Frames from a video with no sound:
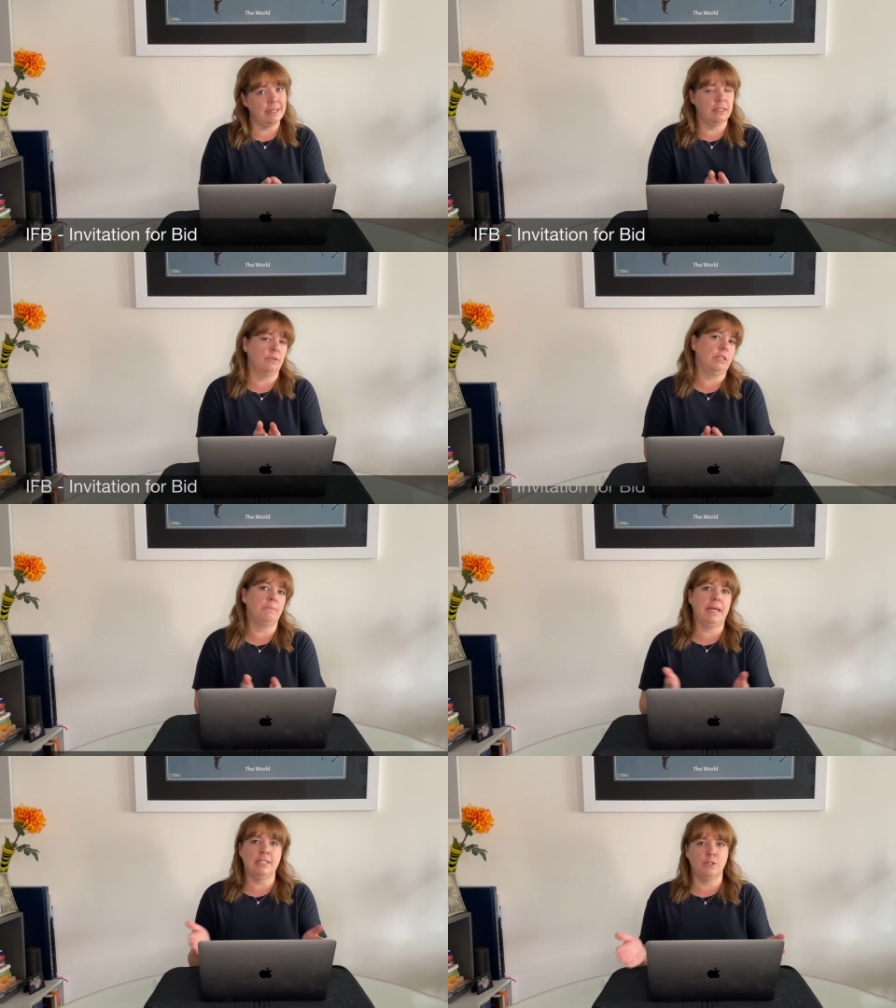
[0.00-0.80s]
So it
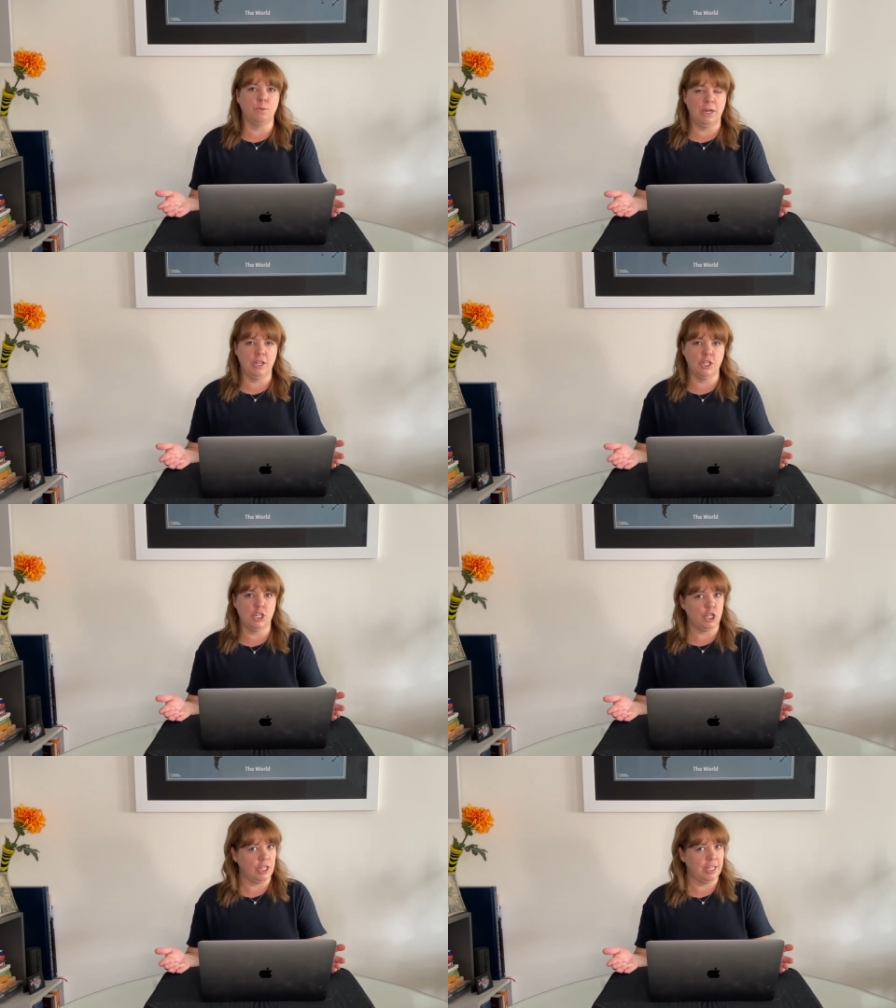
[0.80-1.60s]
depends which
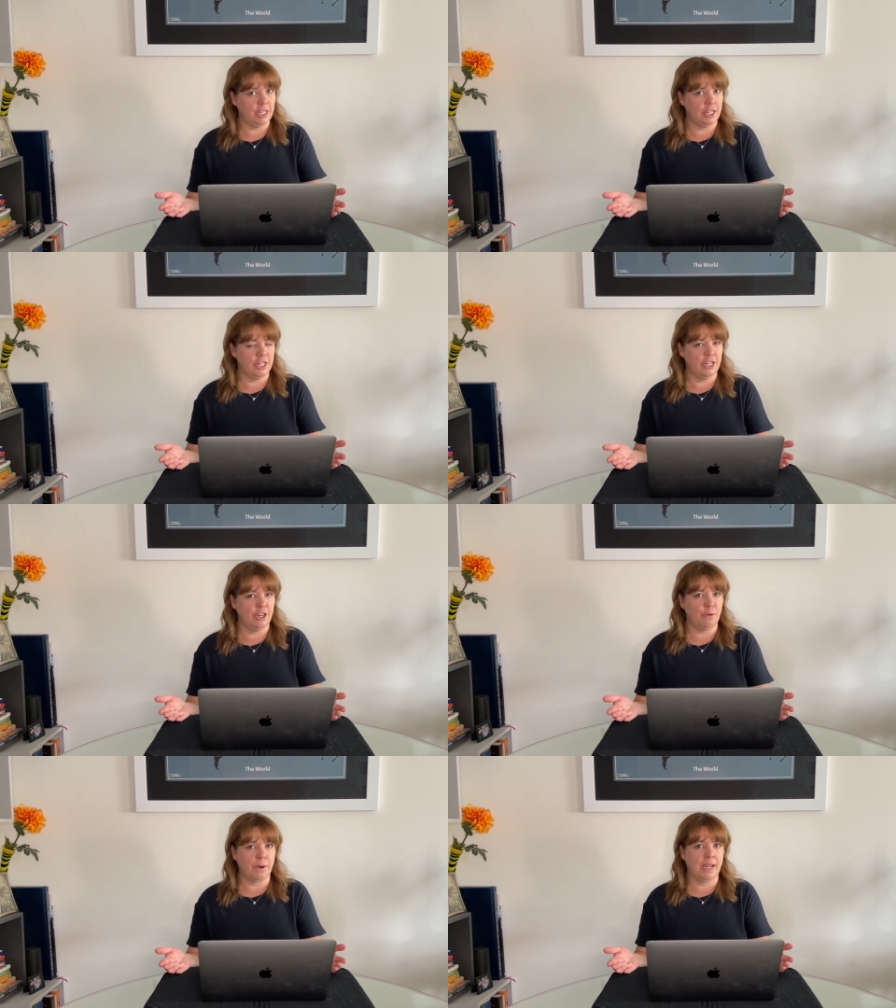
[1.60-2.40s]
jurisdiction that
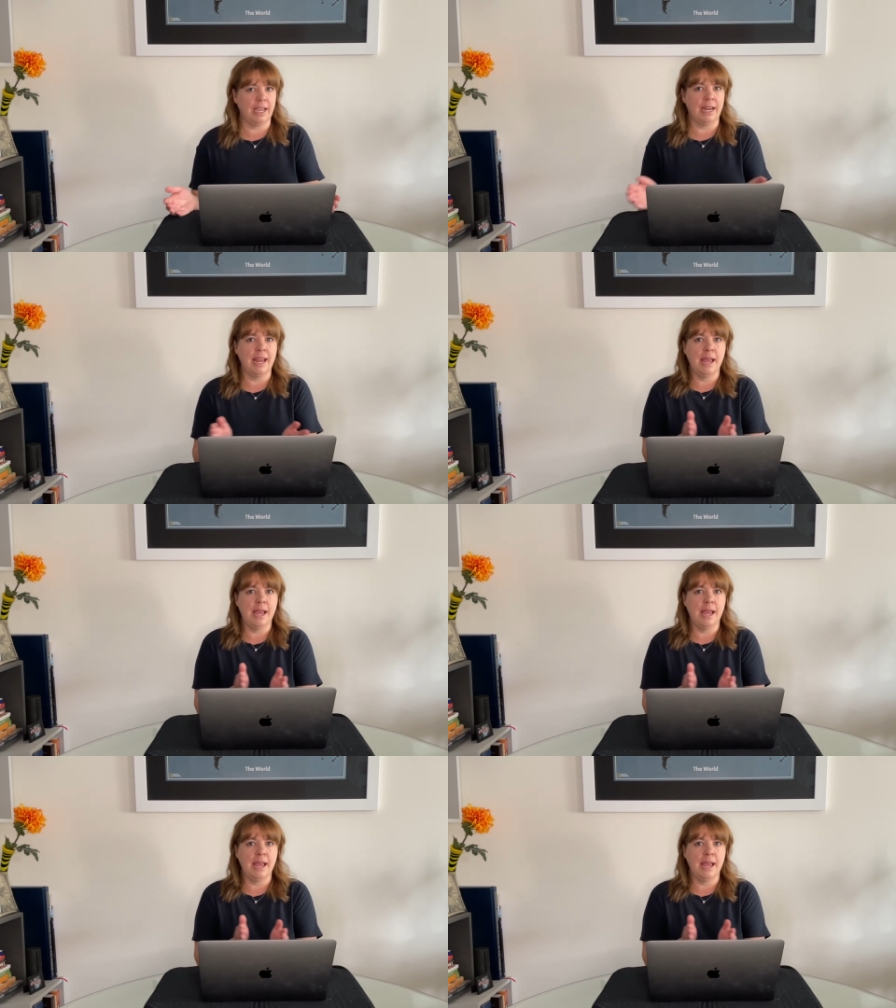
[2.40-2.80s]
you're working in,